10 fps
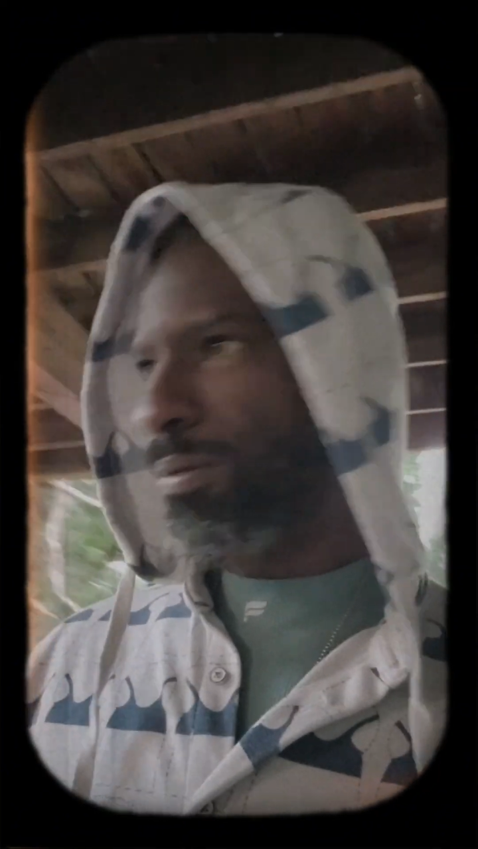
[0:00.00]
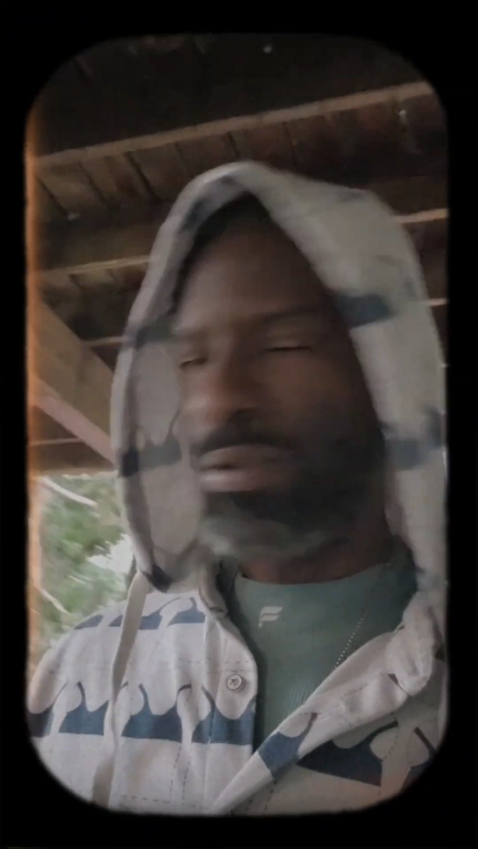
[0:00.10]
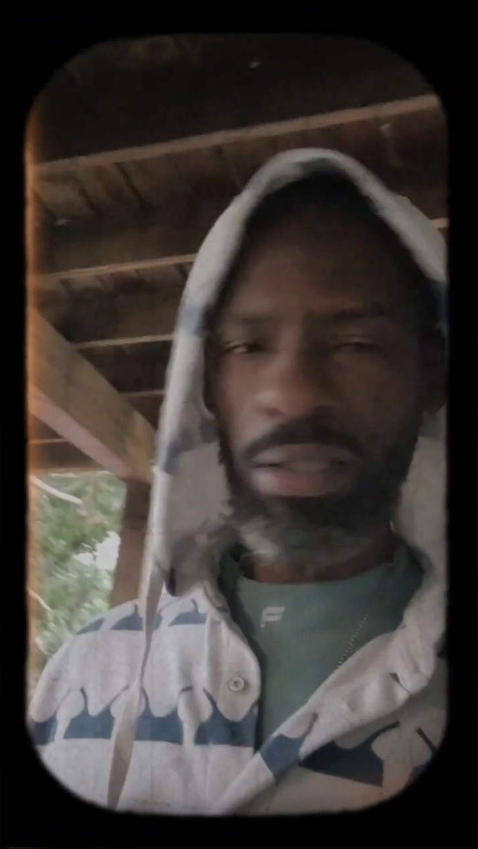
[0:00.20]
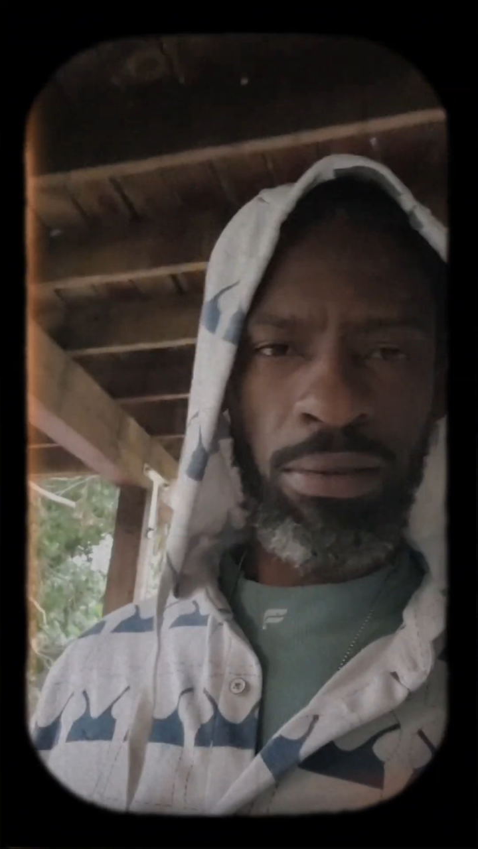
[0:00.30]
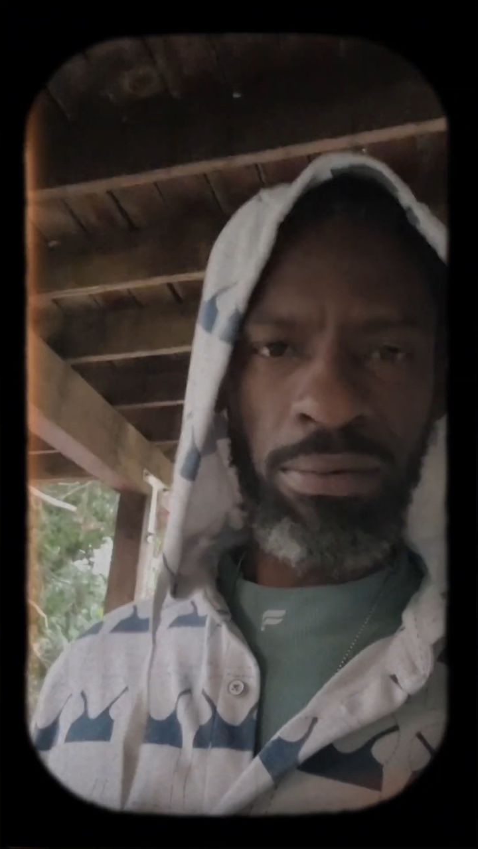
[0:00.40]

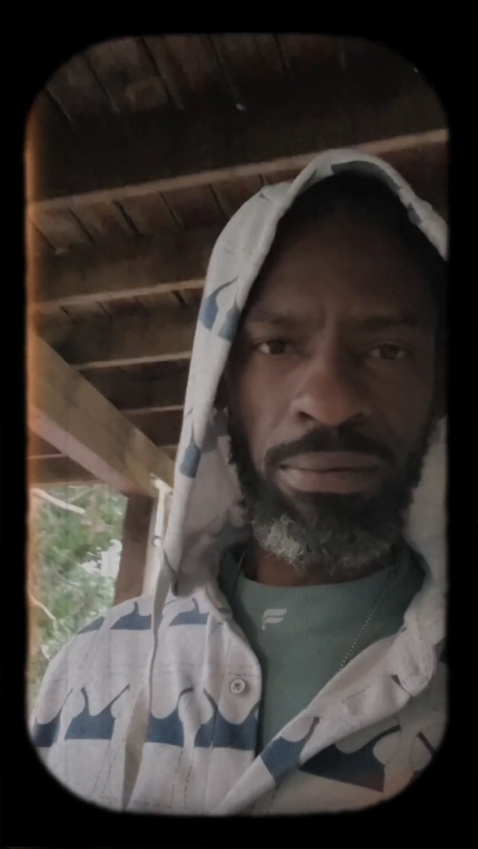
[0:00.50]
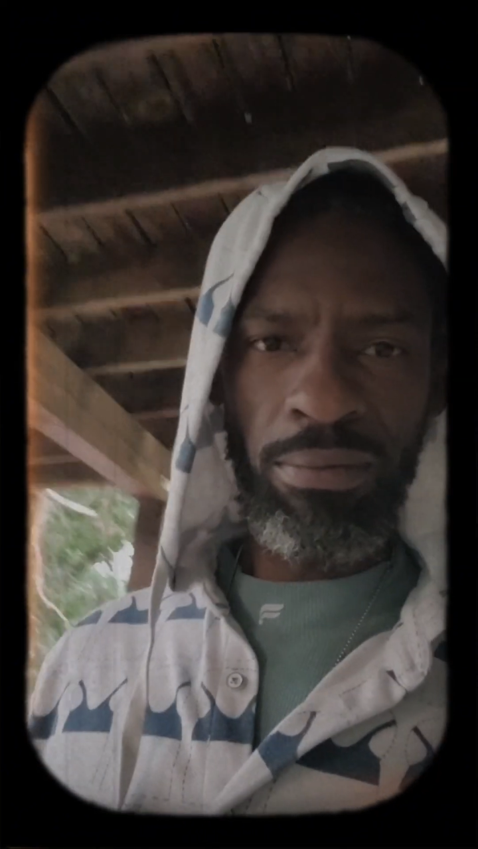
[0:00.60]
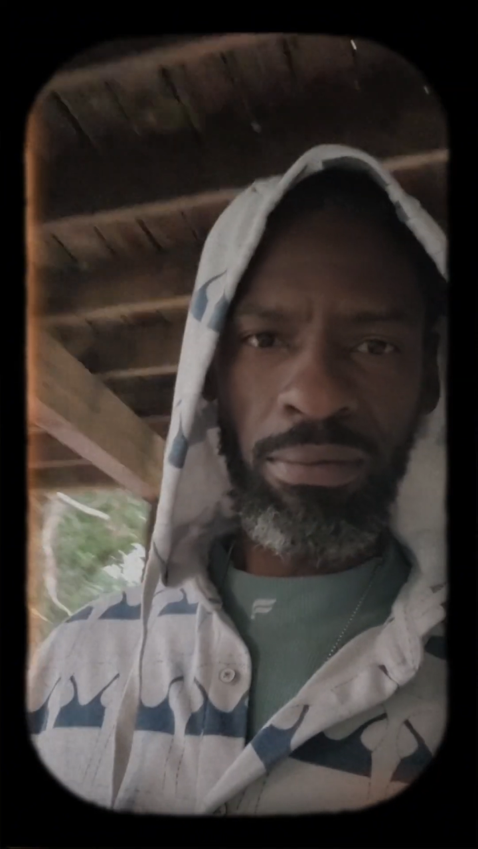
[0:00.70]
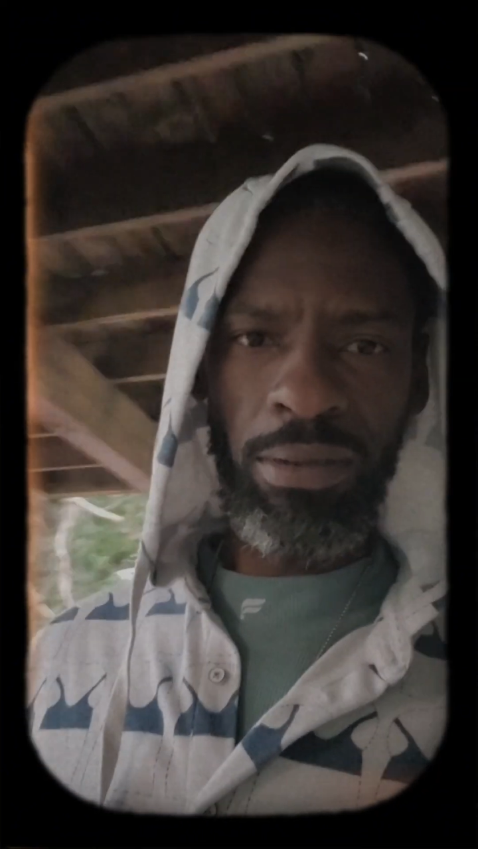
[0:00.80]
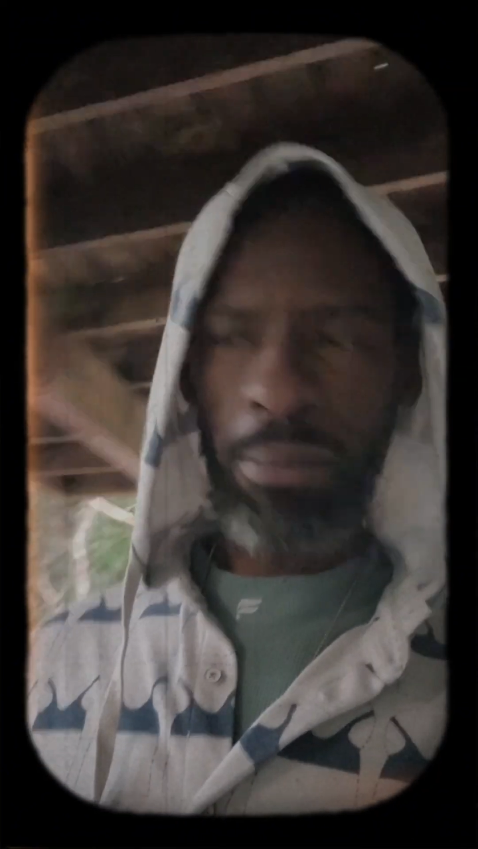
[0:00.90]
Crow,
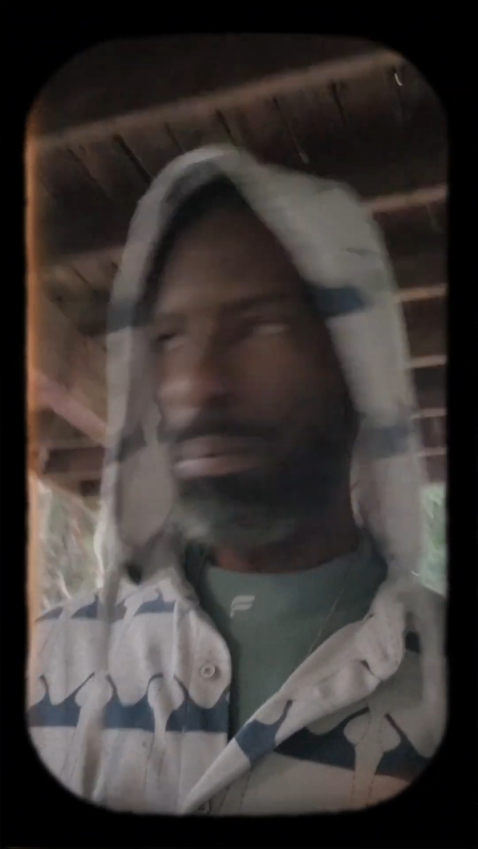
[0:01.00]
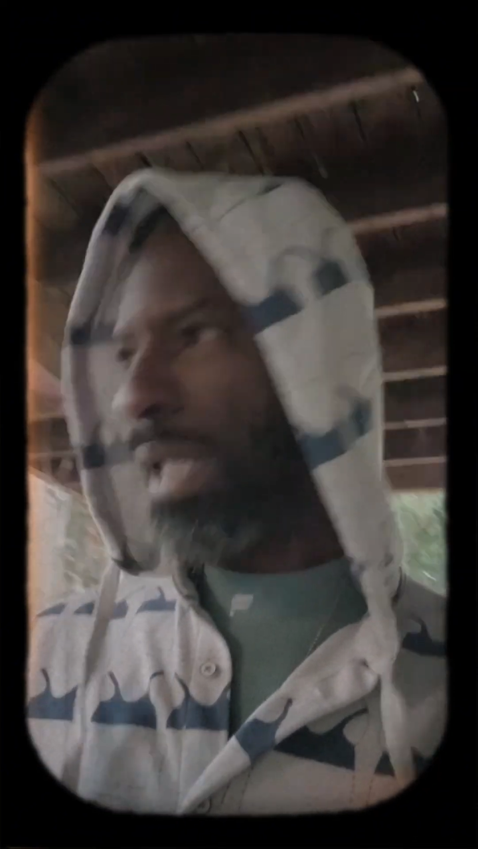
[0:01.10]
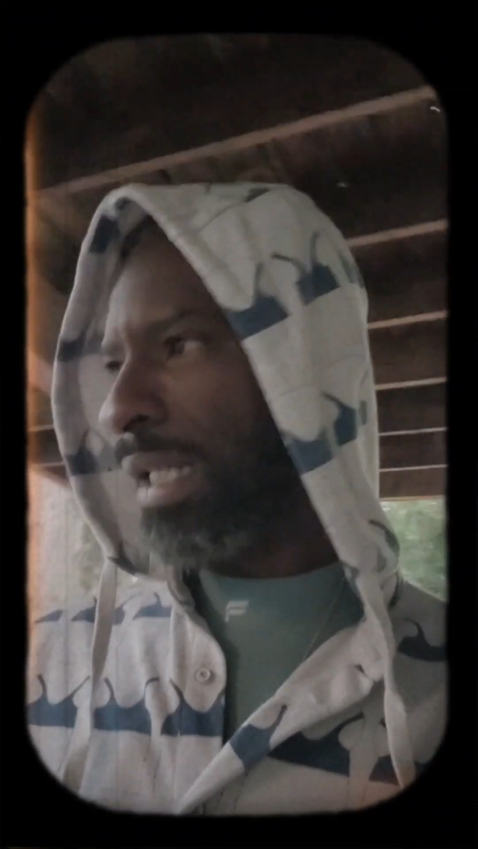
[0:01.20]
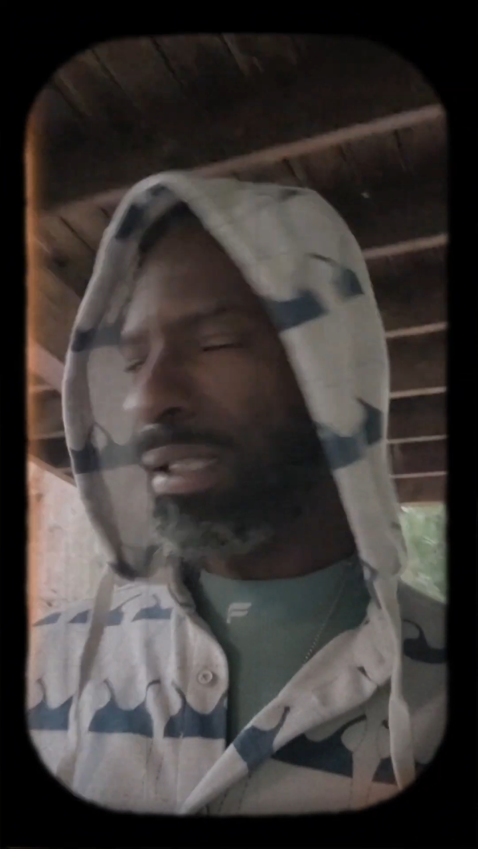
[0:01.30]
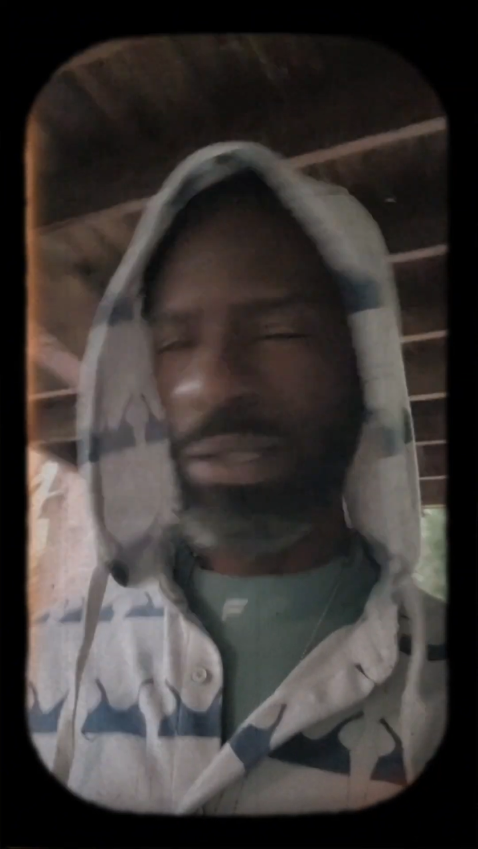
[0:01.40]

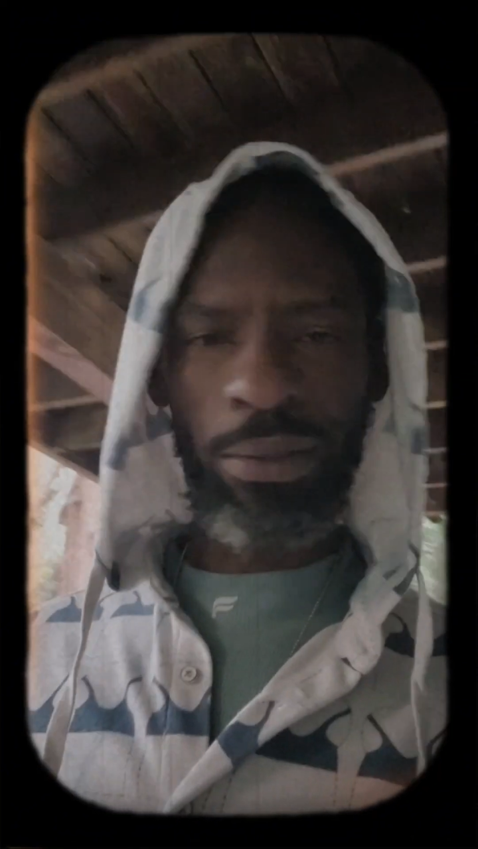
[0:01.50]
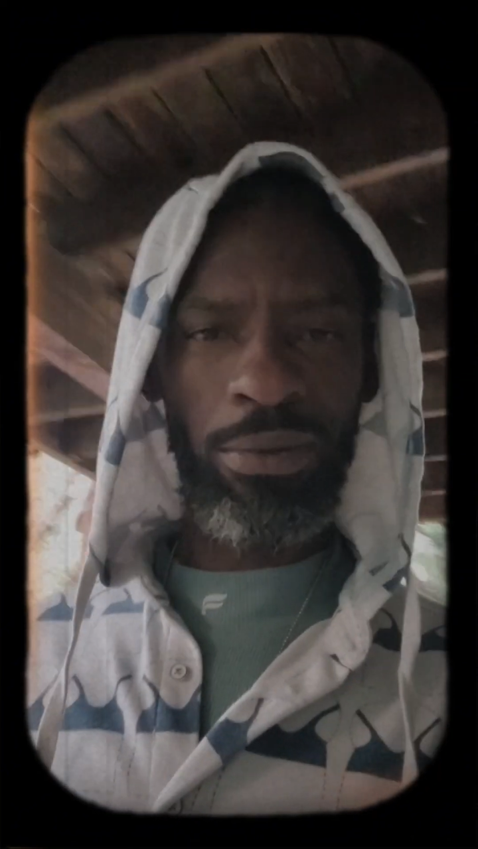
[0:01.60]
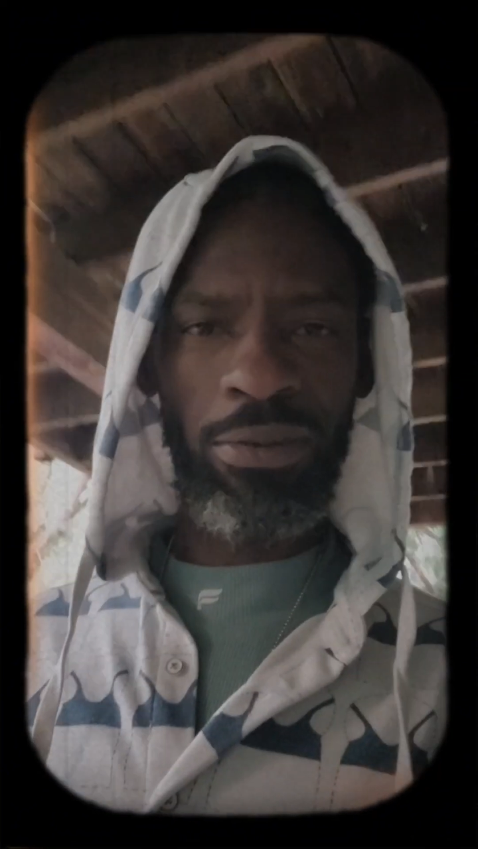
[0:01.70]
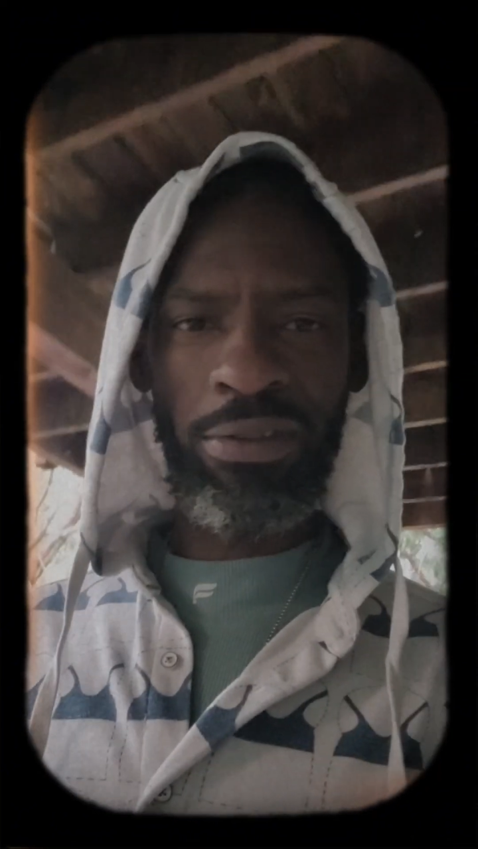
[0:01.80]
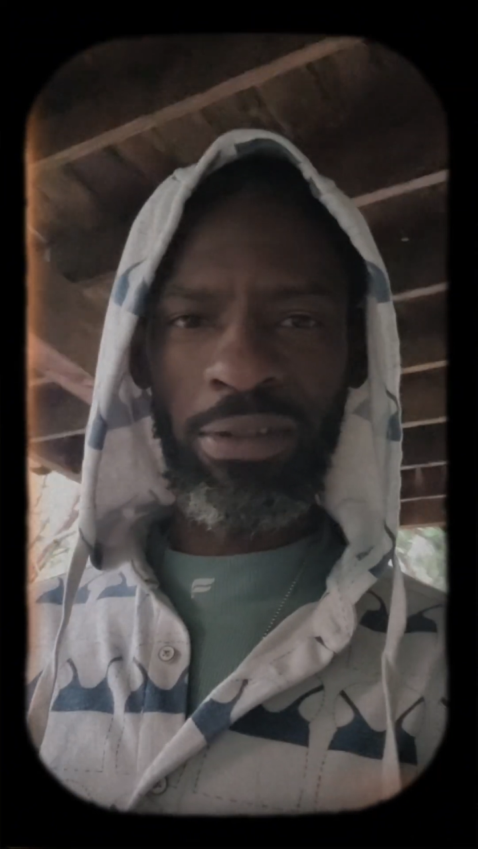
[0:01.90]
Black
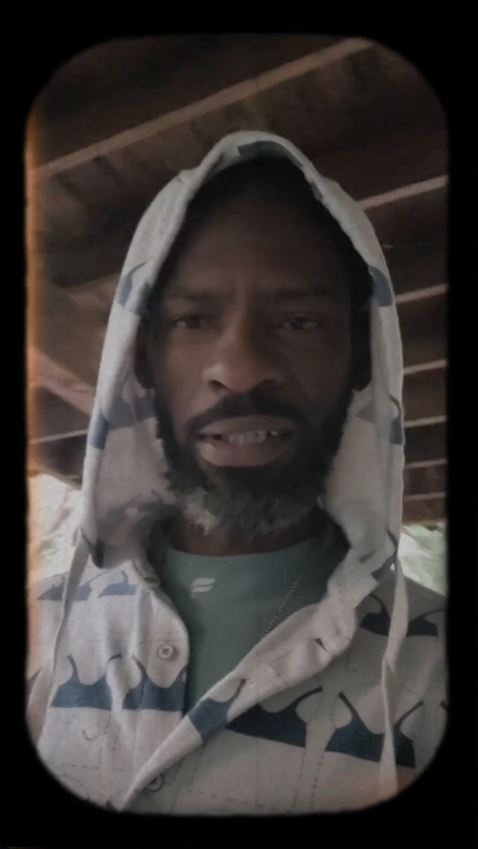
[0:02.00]
Codes.